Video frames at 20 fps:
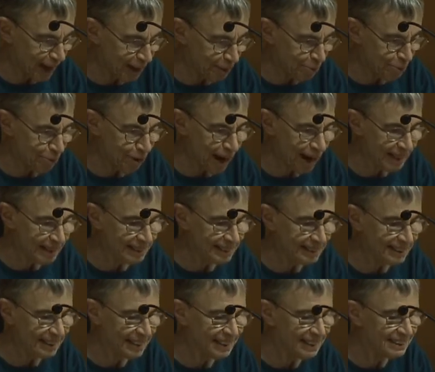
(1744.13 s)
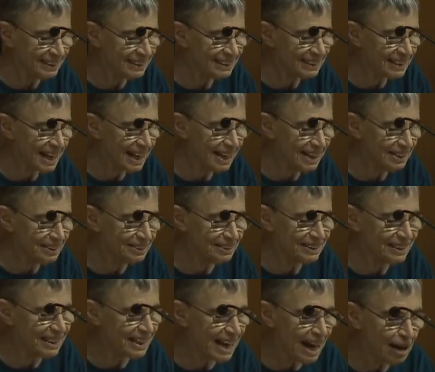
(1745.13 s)
light practicing his
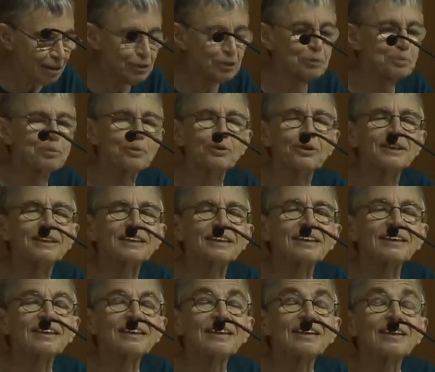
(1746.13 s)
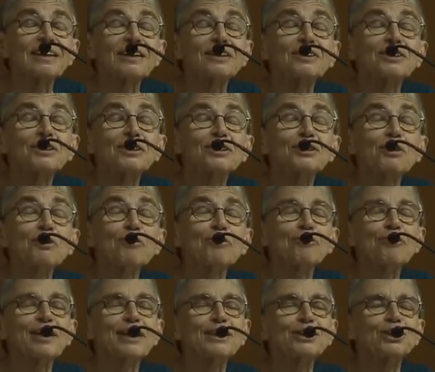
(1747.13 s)
scales and counterpoint to
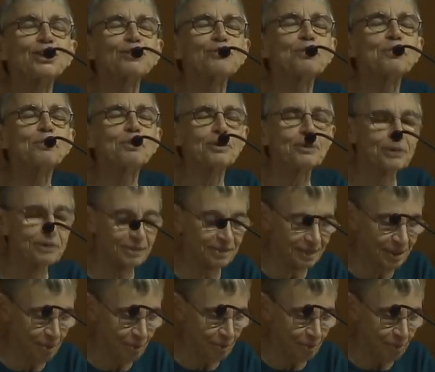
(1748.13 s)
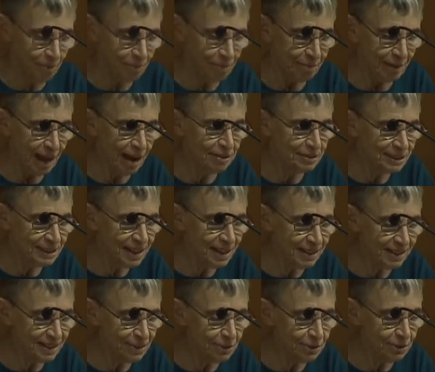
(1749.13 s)
solfege of a bird
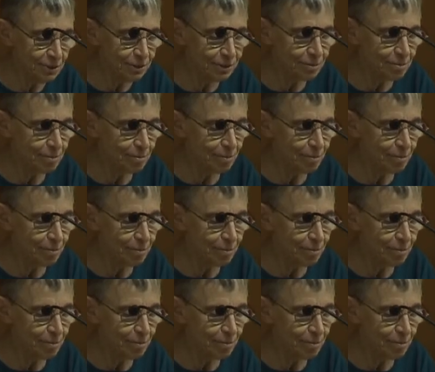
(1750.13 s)
outside the door.